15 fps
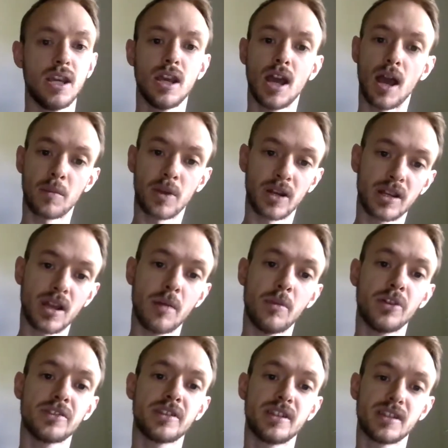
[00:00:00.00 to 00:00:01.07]
I'm going to come
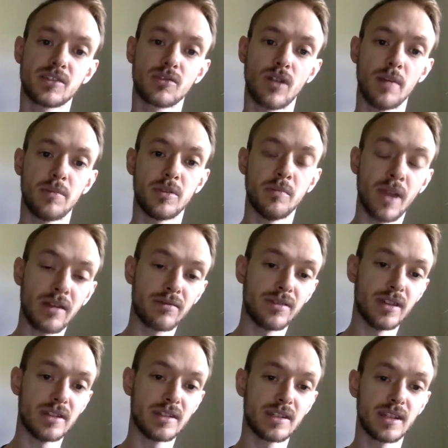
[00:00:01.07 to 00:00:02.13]
on to describe the
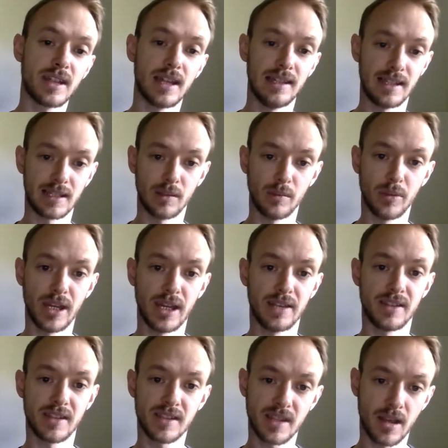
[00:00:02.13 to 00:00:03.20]
method a little bit
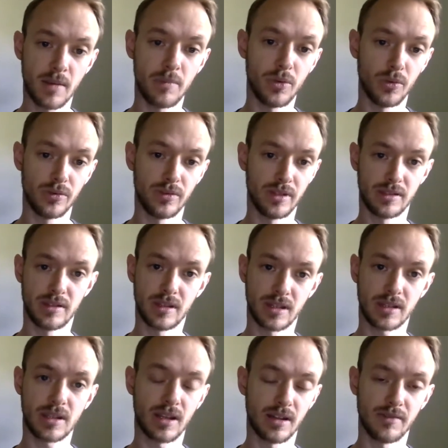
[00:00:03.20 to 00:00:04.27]
and the sample that
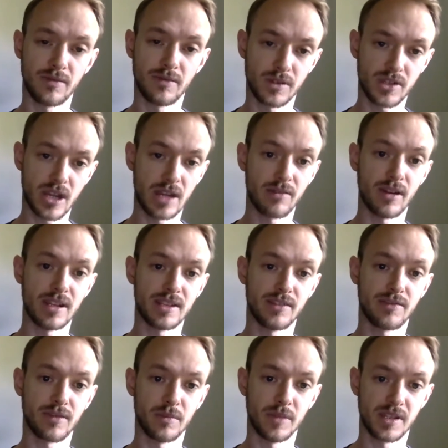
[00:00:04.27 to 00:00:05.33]
kind of was generated
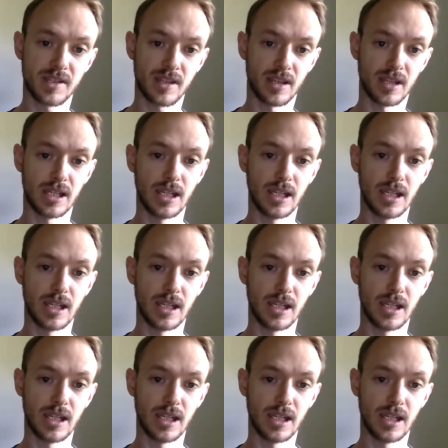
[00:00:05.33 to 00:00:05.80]
from this study,